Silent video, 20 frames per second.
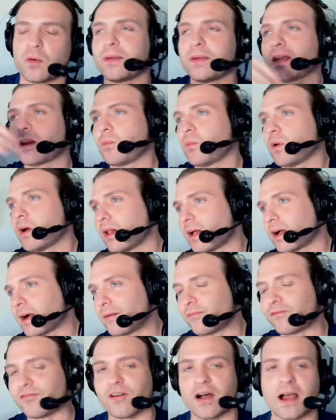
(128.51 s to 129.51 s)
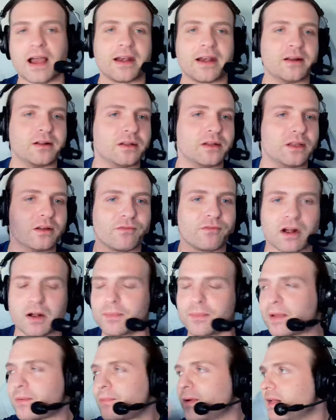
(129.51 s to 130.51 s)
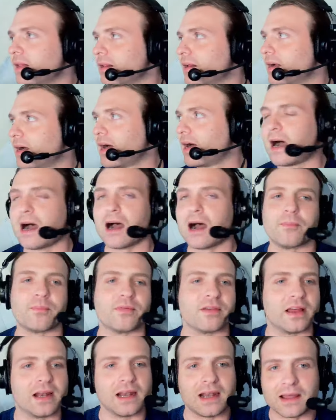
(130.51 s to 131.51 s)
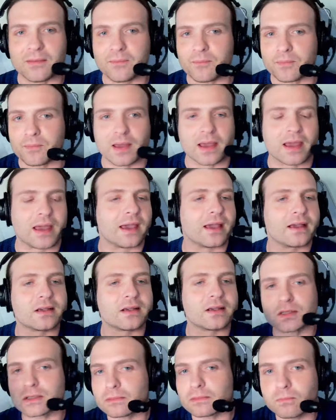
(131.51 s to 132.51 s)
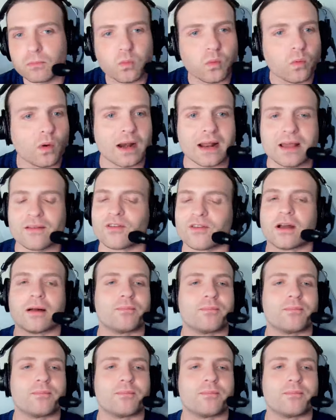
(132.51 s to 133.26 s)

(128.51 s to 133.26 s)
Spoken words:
be it a World Cup final, a Rugby World Cup, the Olympics, whatever.